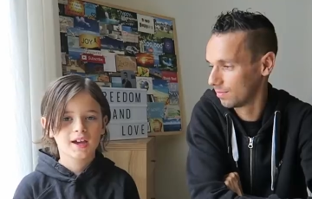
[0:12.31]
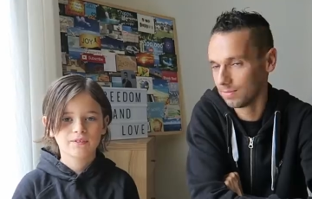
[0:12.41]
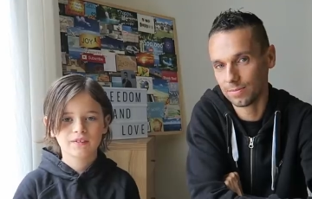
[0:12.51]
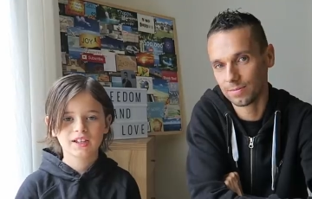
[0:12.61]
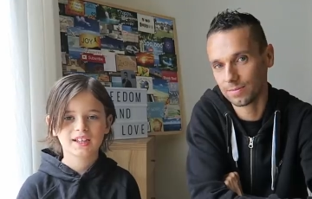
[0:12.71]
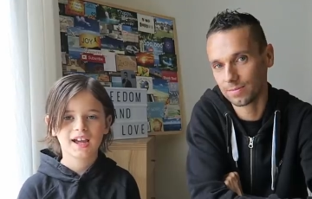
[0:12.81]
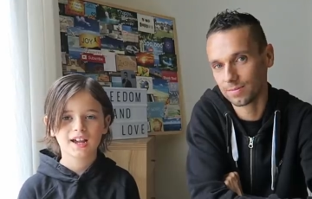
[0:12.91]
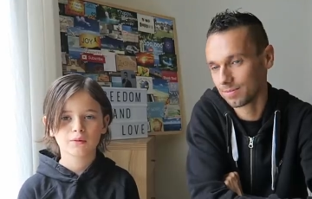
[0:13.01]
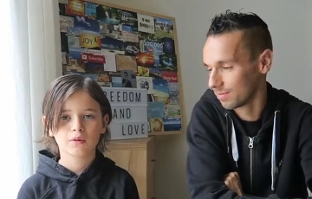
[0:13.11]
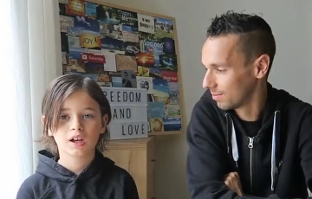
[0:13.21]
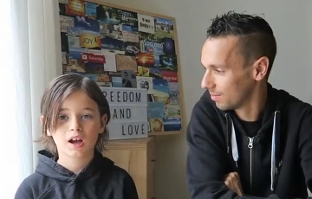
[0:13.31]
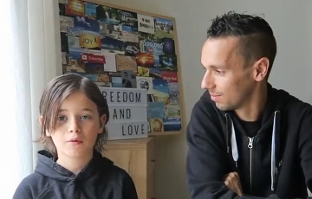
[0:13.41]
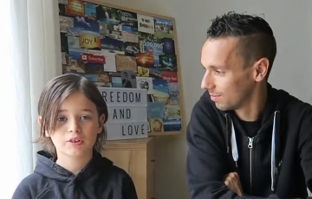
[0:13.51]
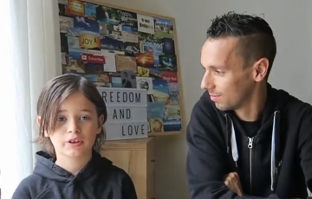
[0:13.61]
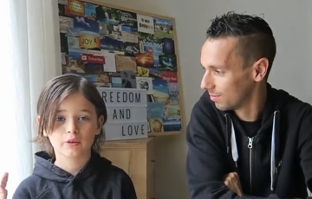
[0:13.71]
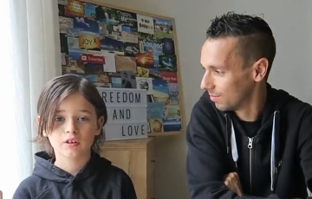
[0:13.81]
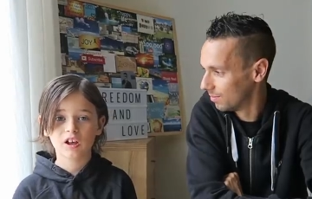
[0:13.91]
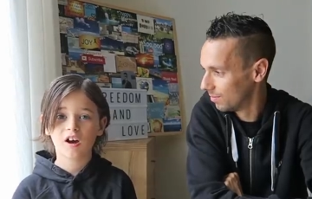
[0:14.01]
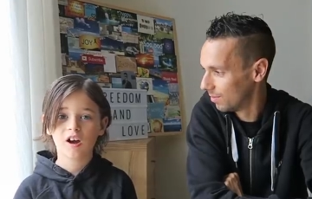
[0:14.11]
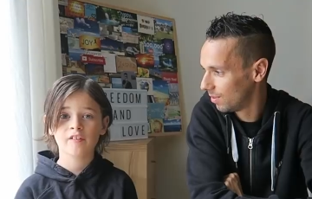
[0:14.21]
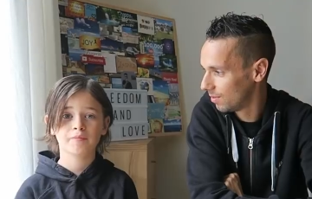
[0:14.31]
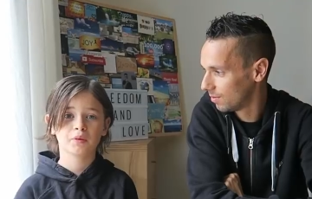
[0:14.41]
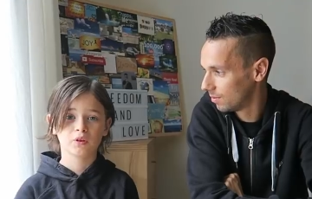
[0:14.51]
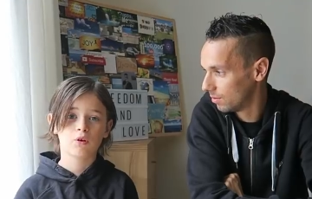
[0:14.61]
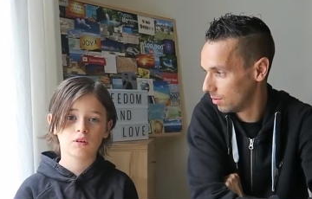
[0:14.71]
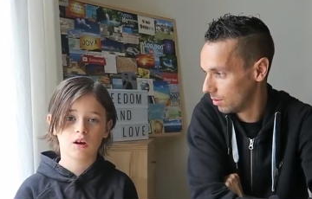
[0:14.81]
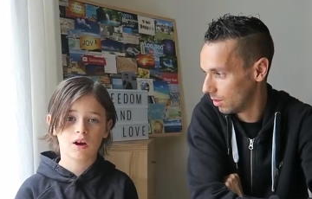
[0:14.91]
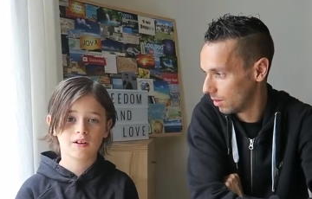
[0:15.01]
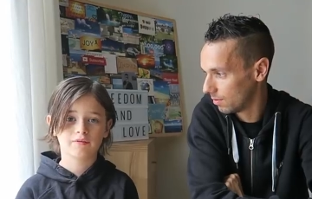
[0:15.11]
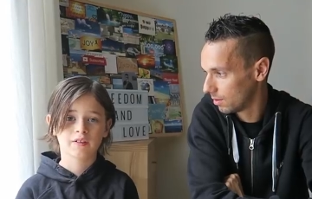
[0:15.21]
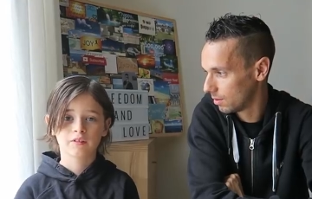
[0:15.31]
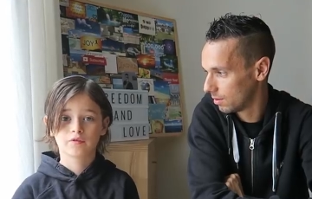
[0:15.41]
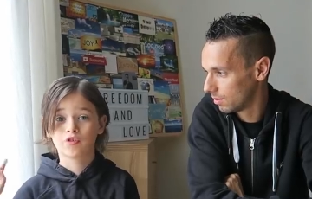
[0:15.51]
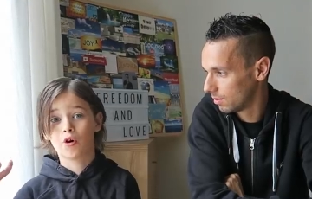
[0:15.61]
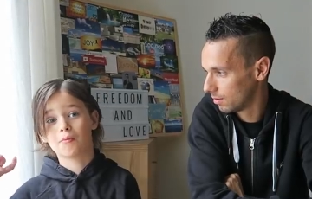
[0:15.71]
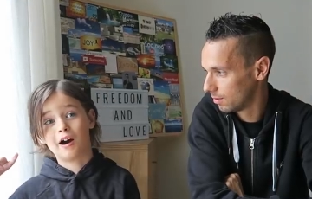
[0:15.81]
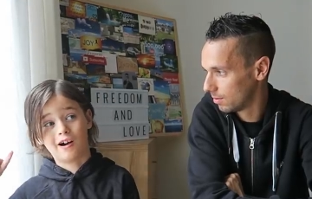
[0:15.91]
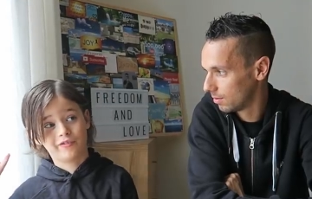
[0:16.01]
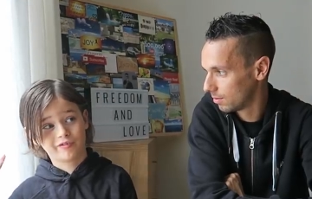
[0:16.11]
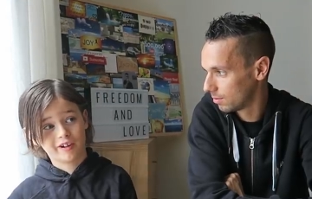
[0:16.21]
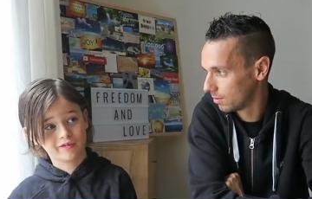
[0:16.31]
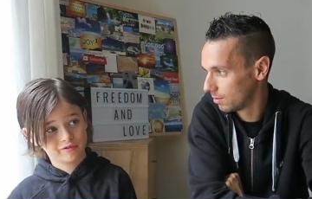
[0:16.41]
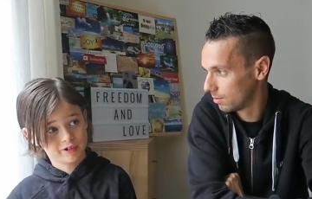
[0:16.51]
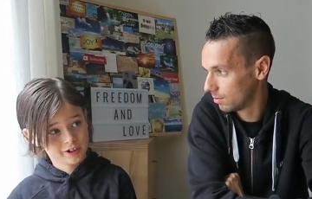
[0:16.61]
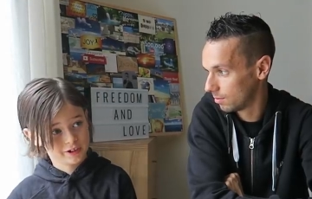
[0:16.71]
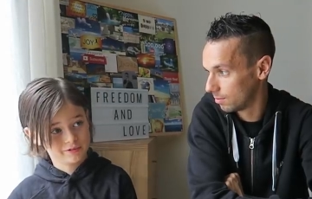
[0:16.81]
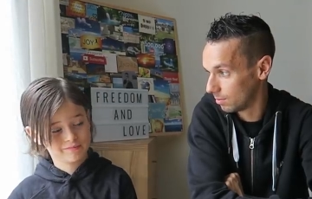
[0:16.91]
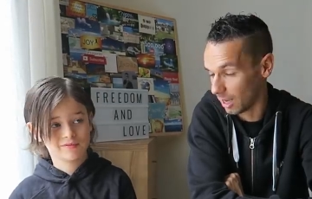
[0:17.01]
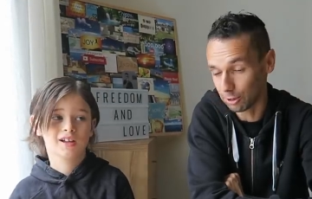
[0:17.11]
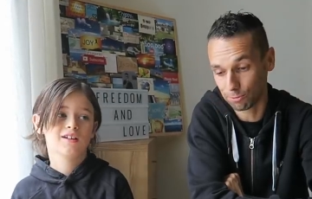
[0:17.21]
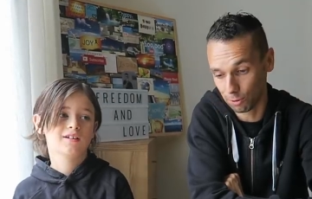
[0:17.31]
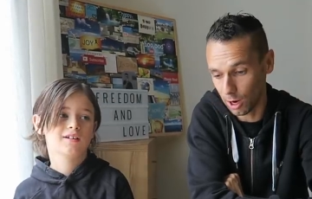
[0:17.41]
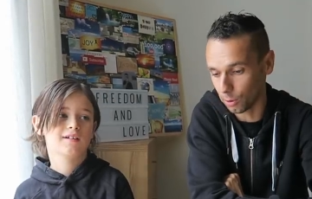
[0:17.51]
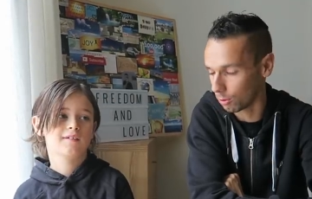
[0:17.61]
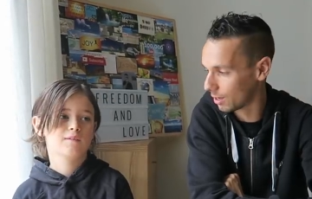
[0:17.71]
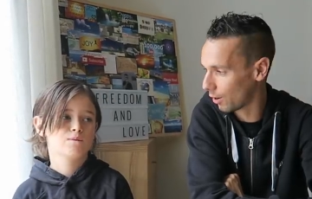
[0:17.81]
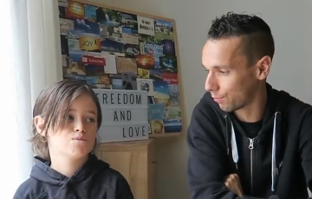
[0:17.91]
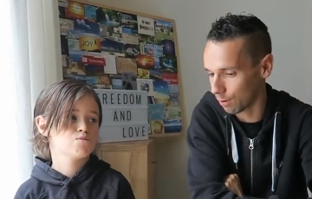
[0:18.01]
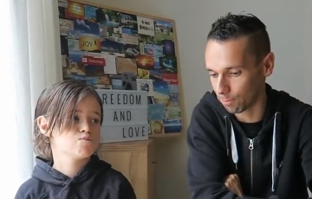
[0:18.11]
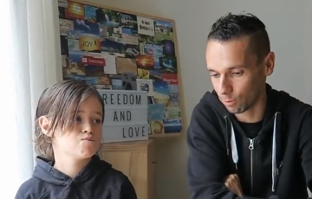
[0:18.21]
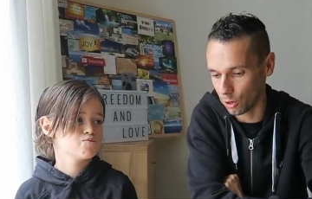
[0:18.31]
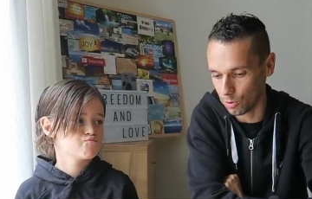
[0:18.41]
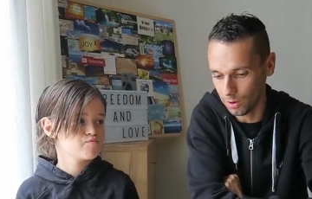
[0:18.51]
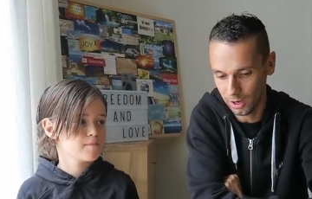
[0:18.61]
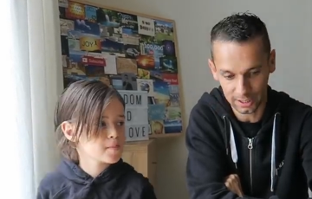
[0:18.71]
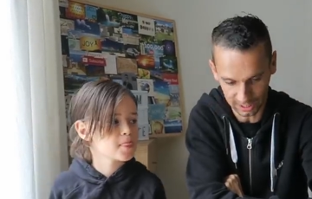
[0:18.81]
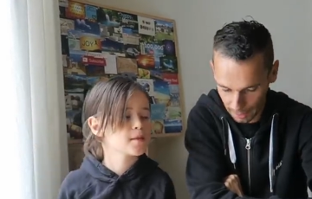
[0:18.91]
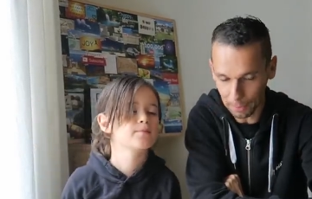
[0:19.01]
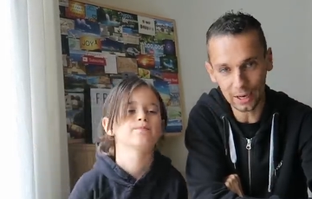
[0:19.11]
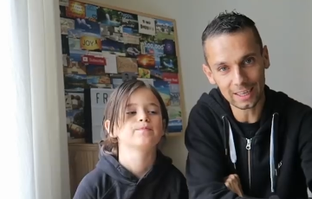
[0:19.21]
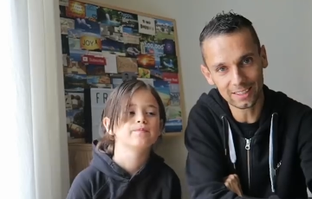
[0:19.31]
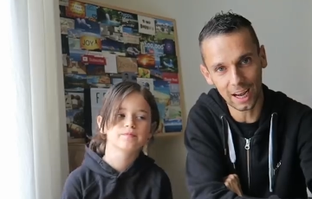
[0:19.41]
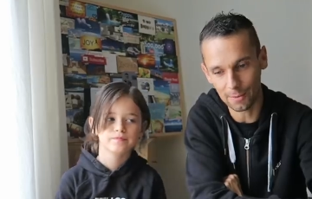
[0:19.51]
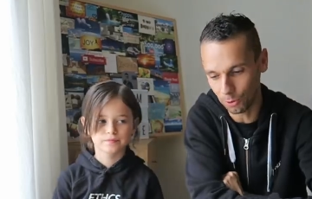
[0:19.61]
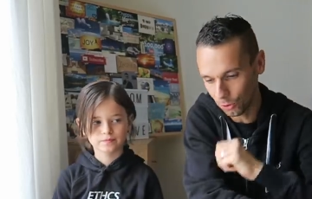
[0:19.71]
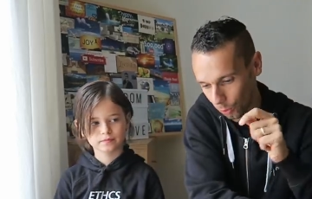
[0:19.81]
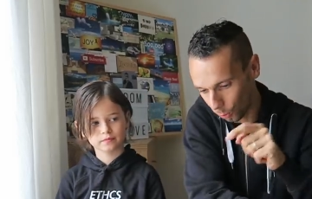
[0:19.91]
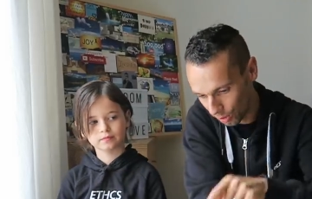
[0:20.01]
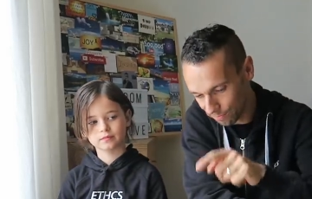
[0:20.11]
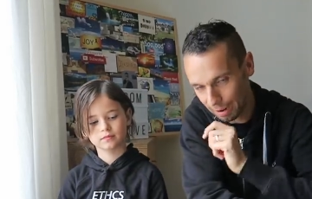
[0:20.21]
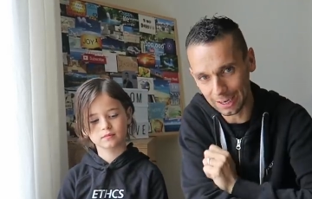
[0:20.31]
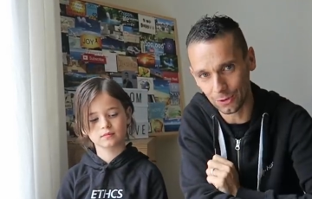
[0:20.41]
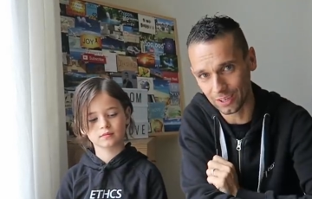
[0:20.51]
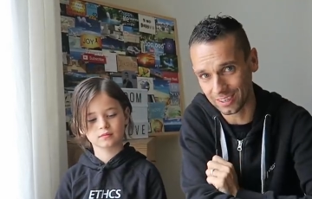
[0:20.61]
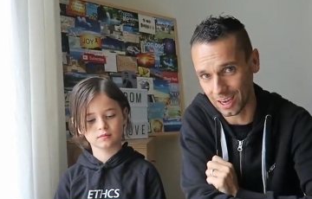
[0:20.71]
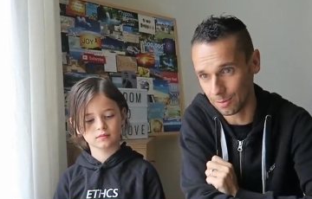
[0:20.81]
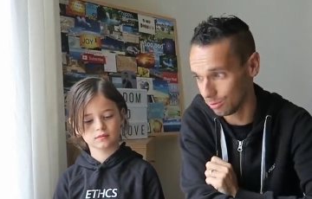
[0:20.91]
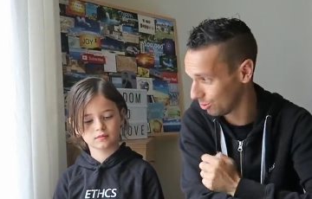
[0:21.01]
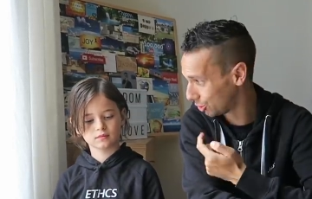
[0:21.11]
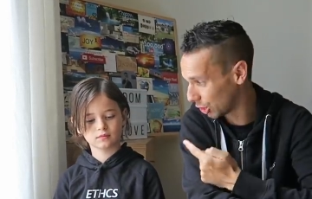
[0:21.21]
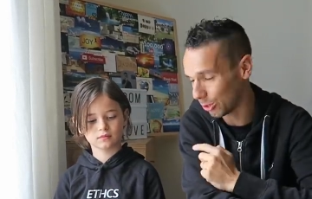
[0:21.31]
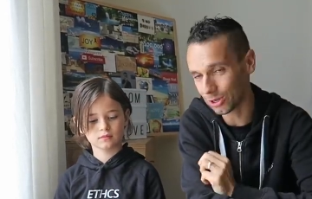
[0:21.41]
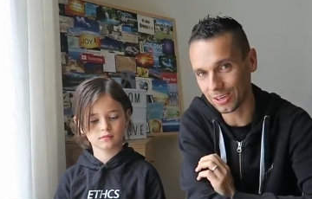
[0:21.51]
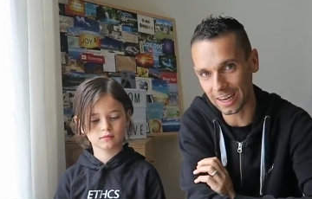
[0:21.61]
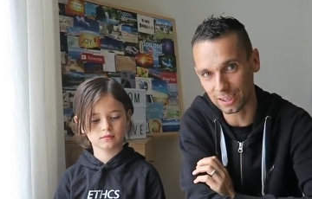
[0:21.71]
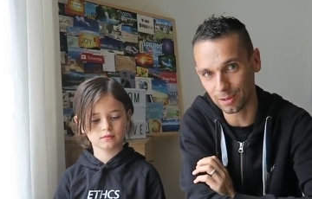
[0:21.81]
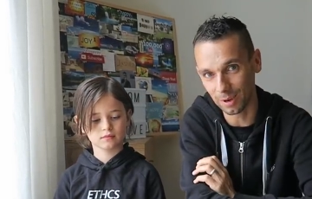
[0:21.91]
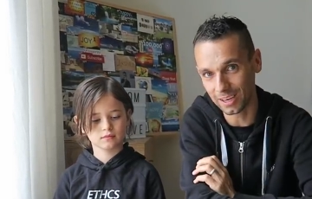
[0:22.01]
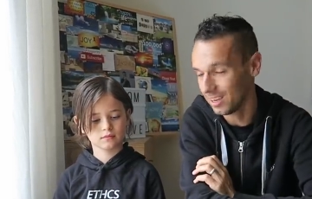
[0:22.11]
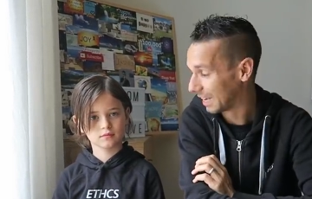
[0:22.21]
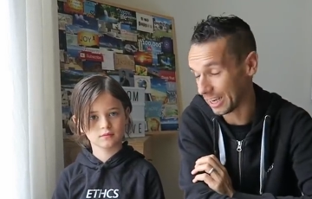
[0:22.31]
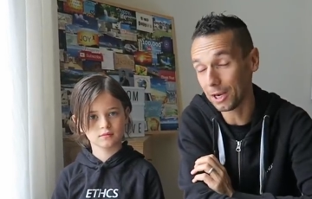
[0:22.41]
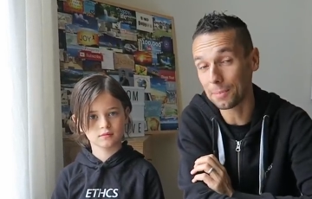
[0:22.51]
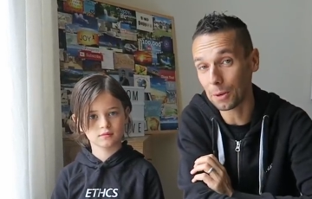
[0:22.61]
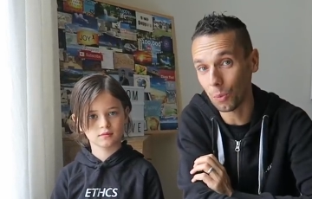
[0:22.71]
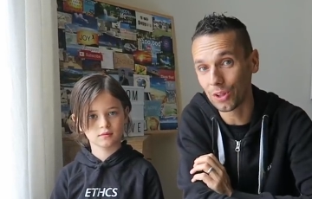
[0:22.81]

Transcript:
Speaker 1: Every gang we come to live, but not live, from our front room.
Speaker 2: That's right, we're in our front room, sat by this table, with money on the table, Jojo next to me. It can only mean